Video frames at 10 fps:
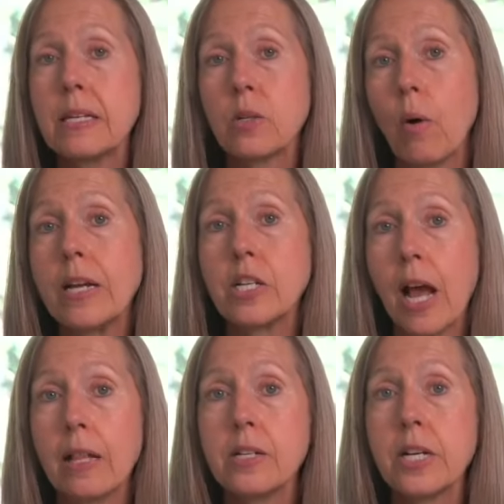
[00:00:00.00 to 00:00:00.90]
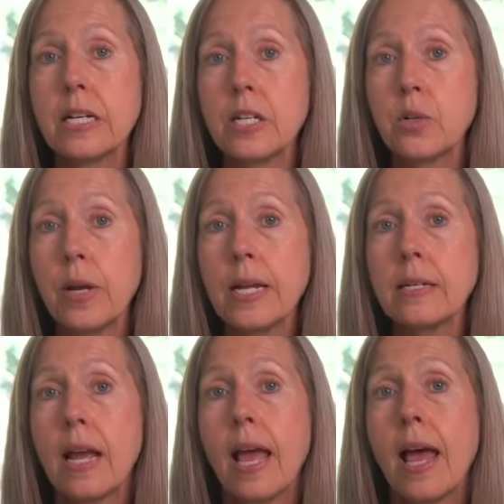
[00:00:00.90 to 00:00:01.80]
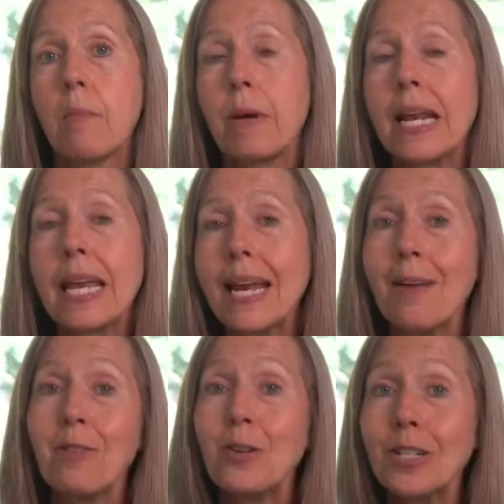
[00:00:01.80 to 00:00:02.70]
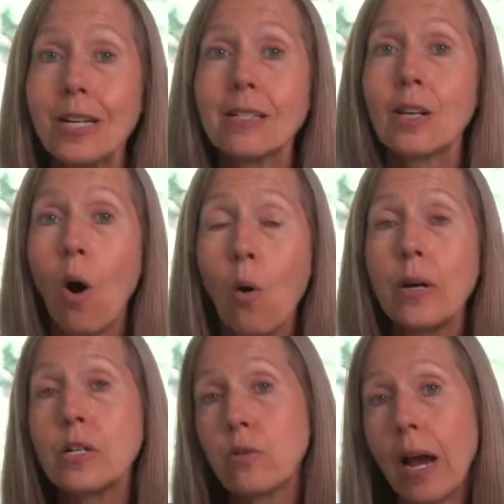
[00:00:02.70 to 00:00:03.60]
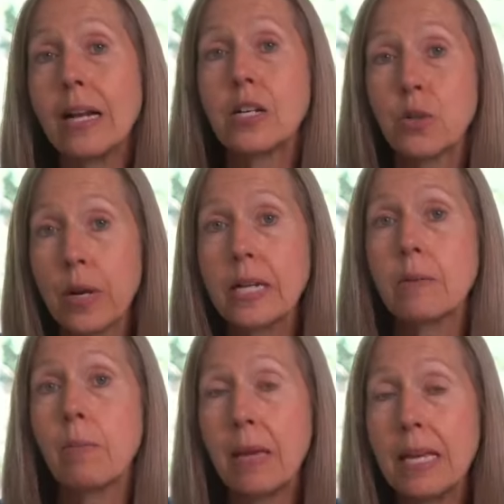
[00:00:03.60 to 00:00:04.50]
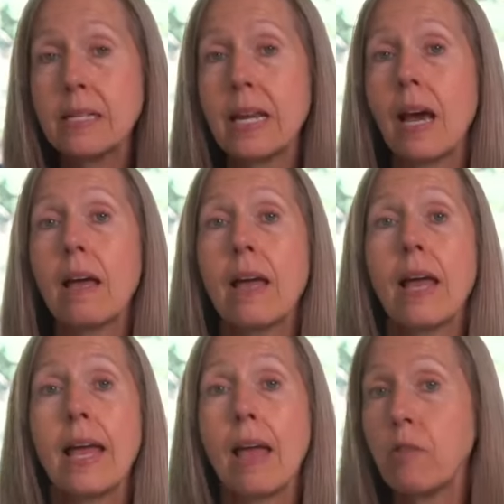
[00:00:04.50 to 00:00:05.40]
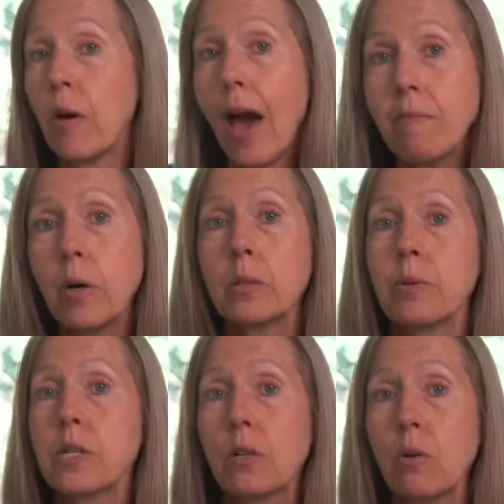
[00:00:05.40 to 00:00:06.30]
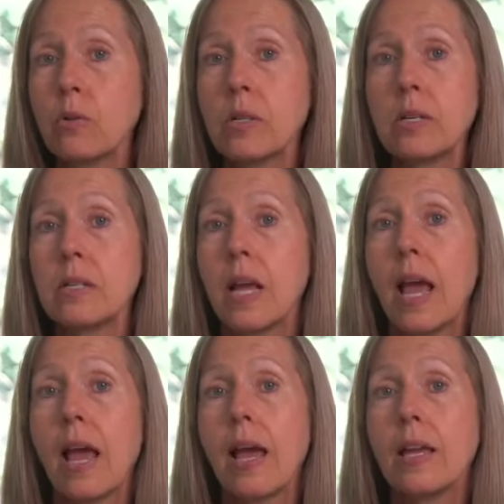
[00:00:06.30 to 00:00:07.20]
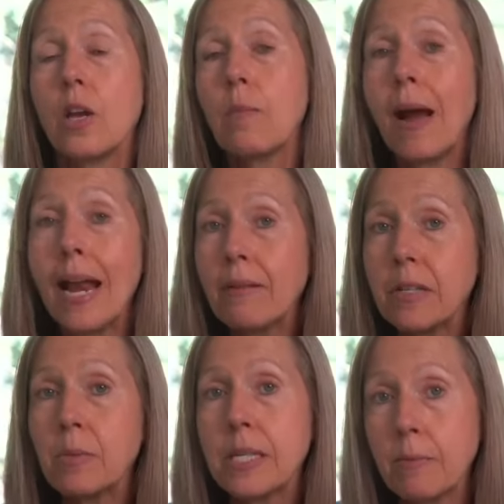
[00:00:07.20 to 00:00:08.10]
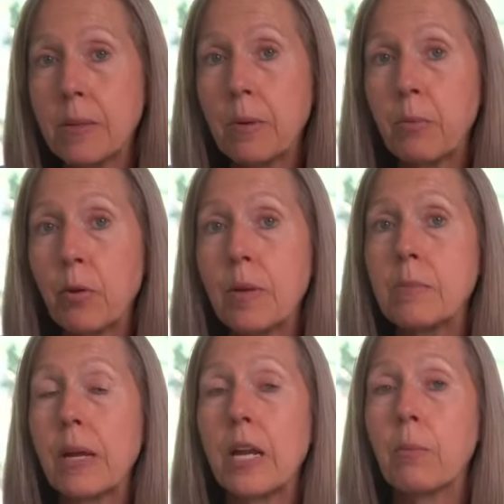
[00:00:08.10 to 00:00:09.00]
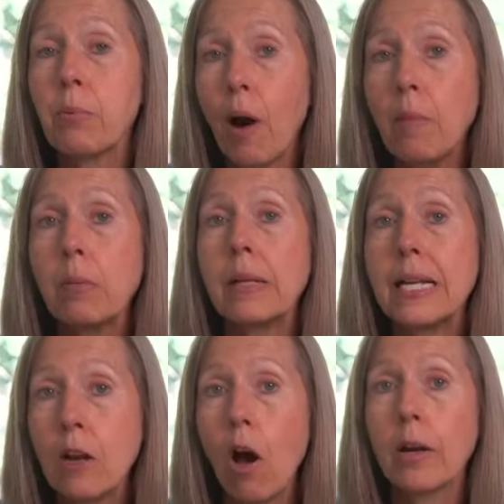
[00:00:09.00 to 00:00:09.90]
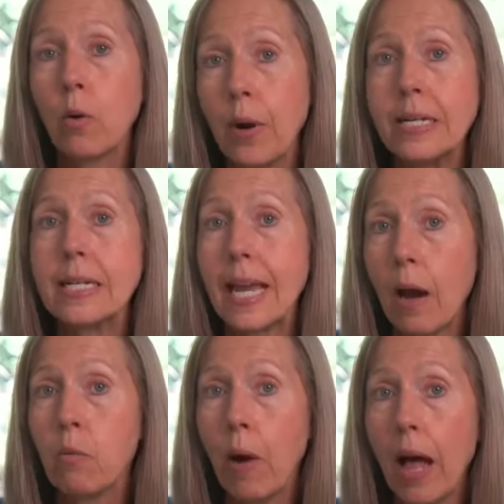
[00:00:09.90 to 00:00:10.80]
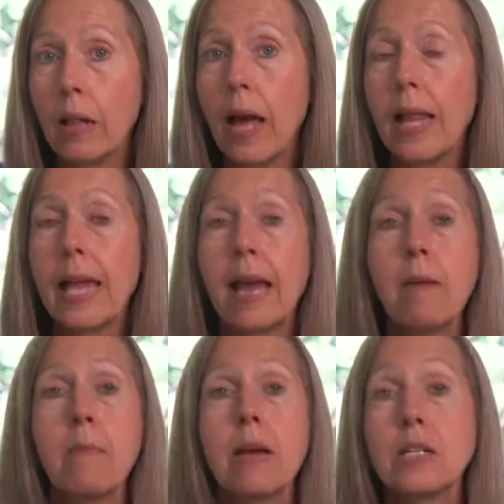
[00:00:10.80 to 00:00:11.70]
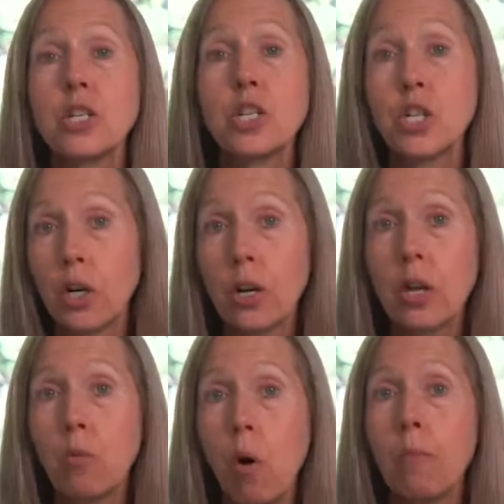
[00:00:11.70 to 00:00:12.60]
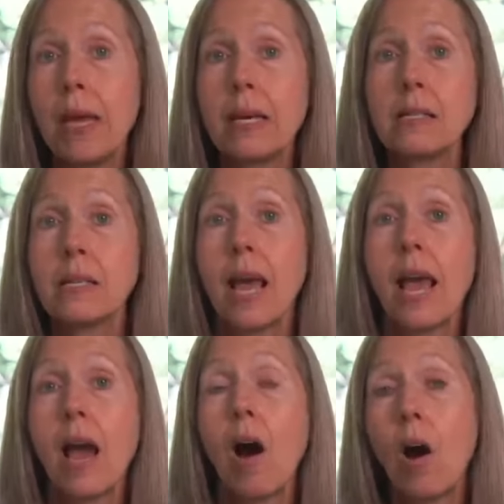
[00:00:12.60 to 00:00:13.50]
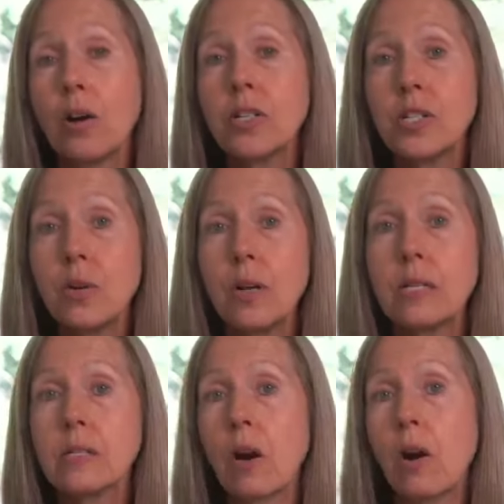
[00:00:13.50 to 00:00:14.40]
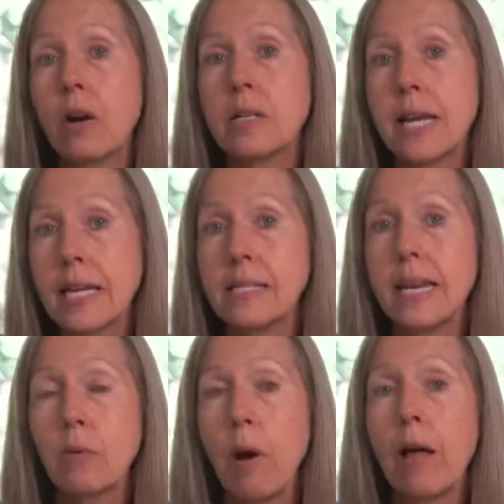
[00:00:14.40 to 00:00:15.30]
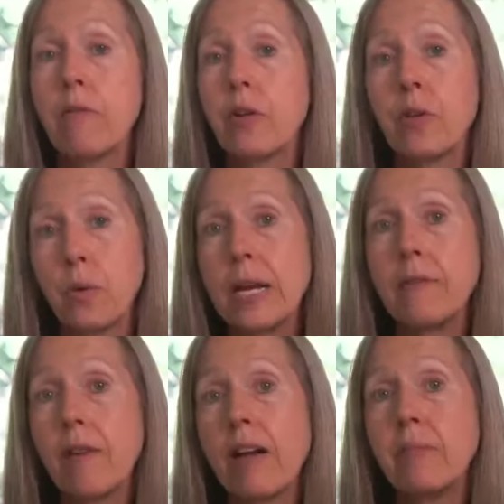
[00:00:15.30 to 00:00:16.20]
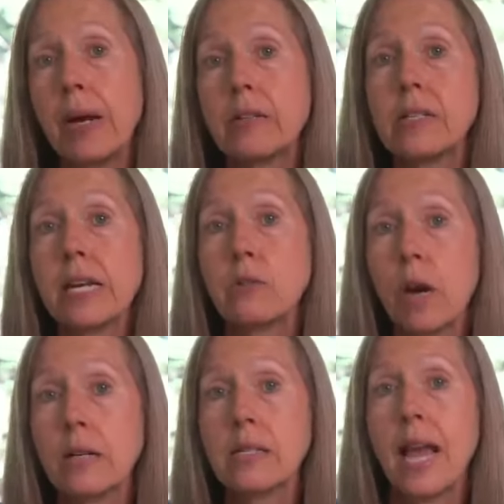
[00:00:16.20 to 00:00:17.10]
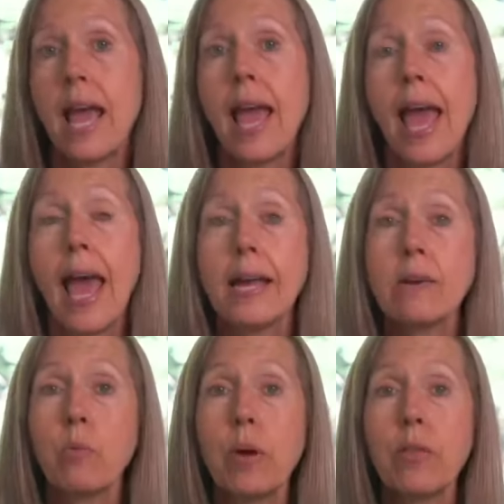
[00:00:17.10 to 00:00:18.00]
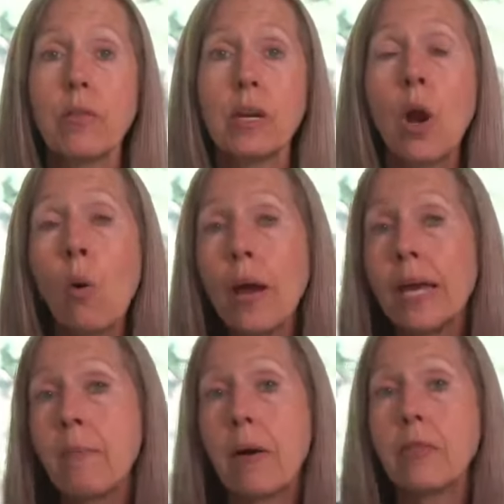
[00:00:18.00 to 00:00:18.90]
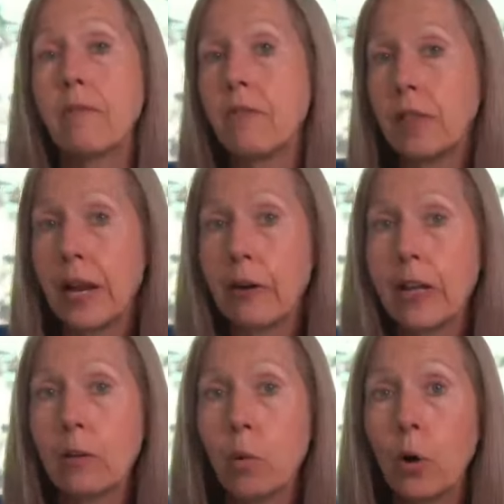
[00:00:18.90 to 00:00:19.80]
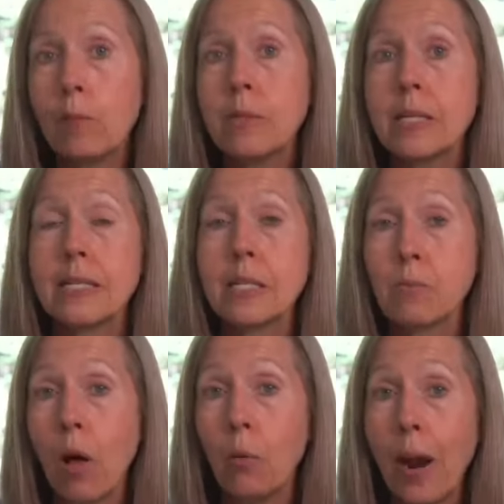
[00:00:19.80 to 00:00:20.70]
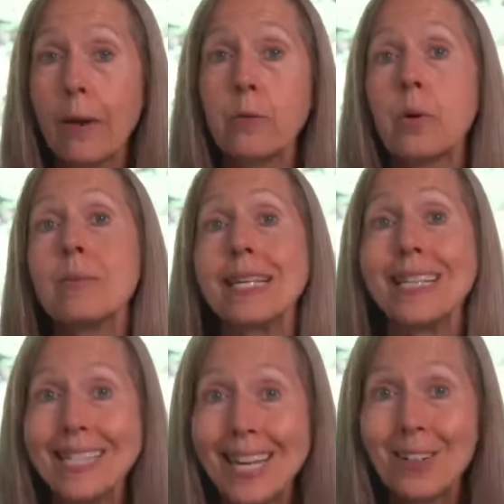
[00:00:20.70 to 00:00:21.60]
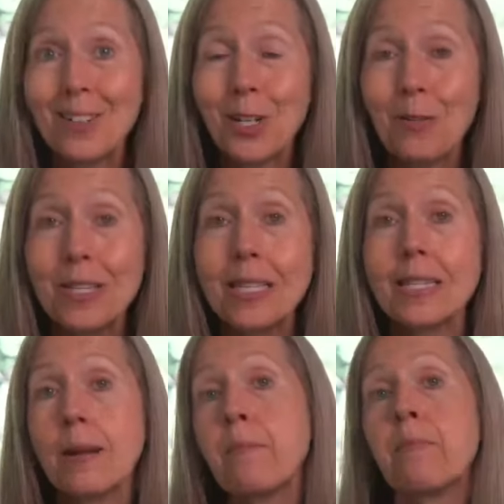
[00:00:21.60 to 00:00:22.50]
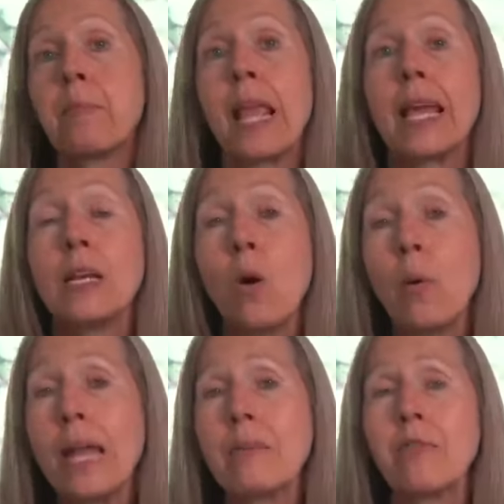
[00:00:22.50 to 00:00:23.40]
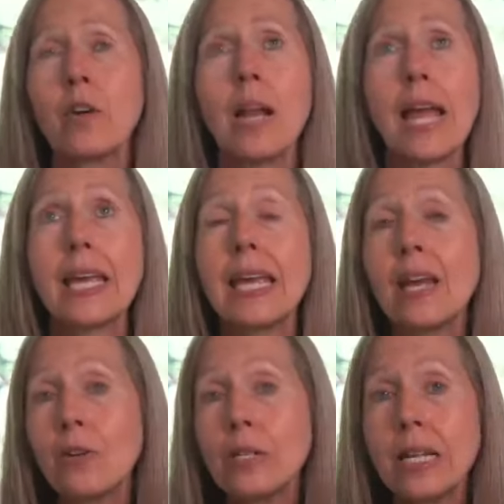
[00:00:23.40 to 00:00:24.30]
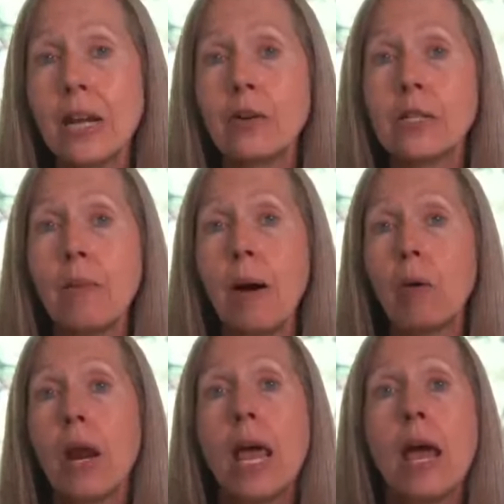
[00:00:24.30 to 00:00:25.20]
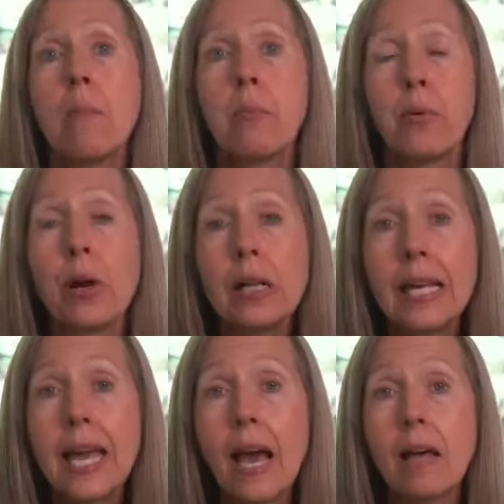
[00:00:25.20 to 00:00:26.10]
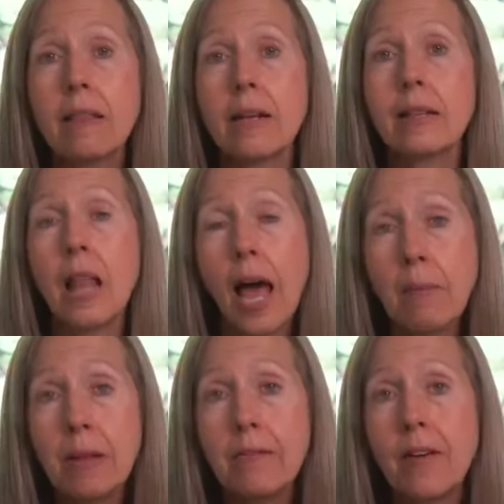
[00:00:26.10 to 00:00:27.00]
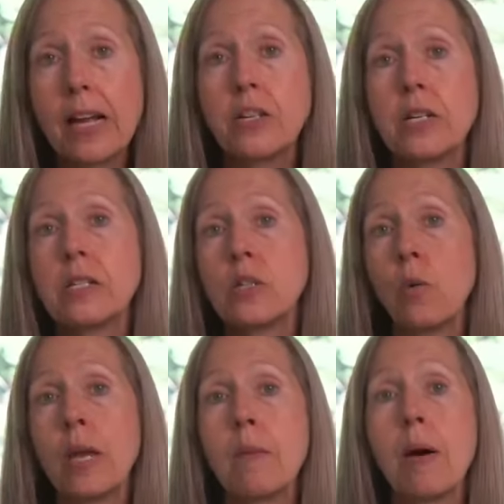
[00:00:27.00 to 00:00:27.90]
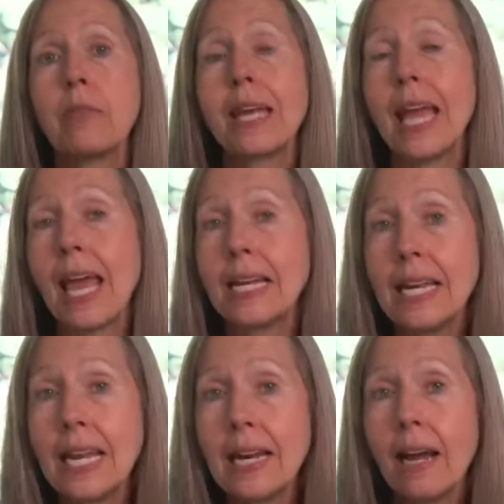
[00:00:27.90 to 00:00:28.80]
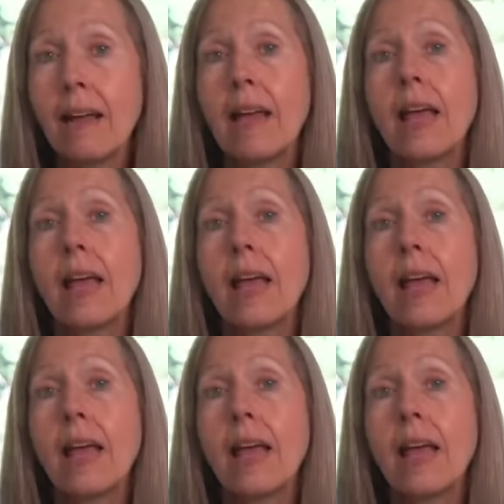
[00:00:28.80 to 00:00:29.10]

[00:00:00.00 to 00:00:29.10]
is quite challenging to treat. But again, if you just go and try to treat Babesia, if you have multiple sclerosis, you might have some symptom improvement, but you're probably not going to get well. Like I'm sure you won't, because our students are testing well for 3 to 5 parasite drugs. And with knowing about the filarial worms, the small roundworms in the central nervous system, knowing for like years and years about Borrelia, the Lyme infections, knowing about the Candida,